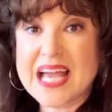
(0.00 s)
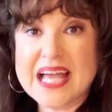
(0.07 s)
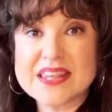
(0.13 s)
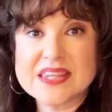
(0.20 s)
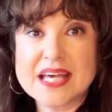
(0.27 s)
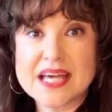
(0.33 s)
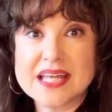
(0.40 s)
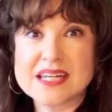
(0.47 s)

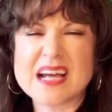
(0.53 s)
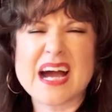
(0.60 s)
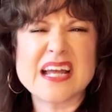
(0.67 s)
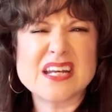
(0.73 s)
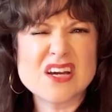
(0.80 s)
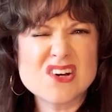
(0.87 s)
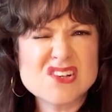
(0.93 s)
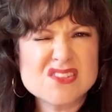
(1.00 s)
And then I
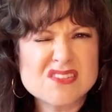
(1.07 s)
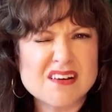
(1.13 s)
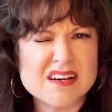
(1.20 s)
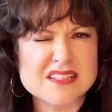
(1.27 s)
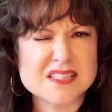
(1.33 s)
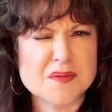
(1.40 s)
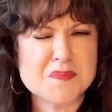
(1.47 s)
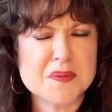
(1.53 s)
know
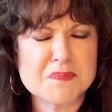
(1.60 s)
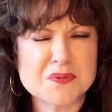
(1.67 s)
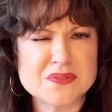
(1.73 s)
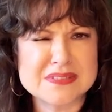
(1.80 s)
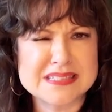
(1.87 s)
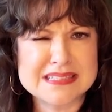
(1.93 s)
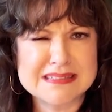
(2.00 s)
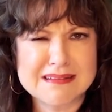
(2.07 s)
some
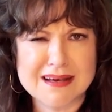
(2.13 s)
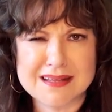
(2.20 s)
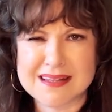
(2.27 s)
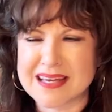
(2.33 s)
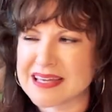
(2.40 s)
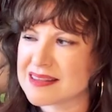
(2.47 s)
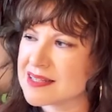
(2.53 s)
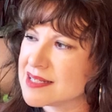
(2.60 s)
people did not
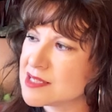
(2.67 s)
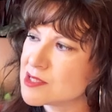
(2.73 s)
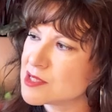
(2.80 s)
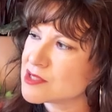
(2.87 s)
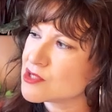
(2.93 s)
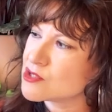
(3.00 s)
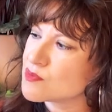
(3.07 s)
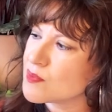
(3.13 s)
like this.
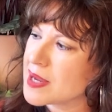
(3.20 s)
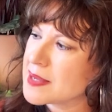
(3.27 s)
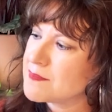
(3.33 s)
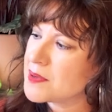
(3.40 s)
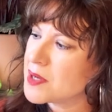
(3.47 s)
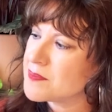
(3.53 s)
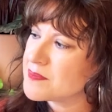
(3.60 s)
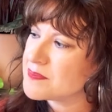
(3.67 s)
This is
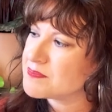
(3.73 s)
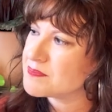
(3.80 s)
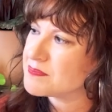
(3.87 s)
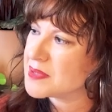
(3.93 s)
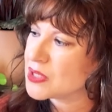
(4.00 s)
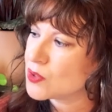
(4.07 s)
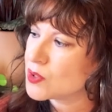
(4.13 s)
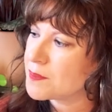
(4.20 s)
Rainbow
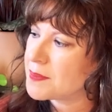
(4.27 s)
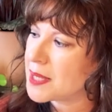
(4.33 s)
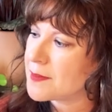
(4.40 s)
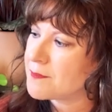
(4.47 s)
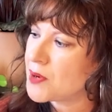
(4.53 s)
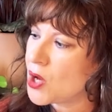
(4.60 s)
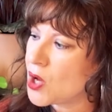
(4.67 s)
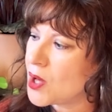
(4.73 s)
Milk
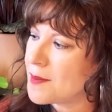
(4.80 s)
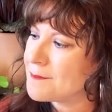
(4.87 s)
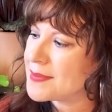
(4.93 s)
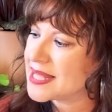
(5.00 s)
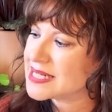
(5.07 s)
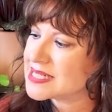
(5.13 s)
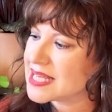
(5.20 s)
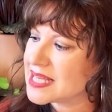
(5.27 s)
by Paul
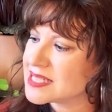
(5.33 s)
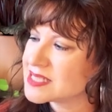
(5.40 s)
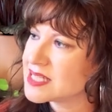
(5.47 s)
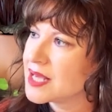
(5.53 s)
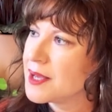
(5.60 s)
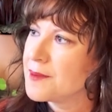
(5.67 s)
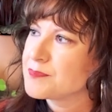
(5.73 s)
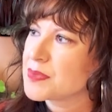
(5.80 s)
Mendez.
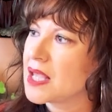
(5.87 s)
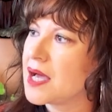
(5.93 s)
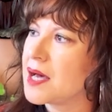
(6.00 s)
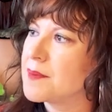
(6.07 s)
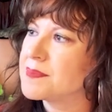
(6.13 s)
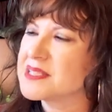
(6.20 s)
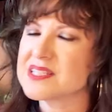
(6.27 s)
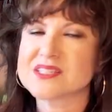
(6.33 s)

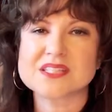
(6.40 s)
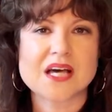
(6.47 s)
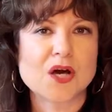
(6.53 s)
This is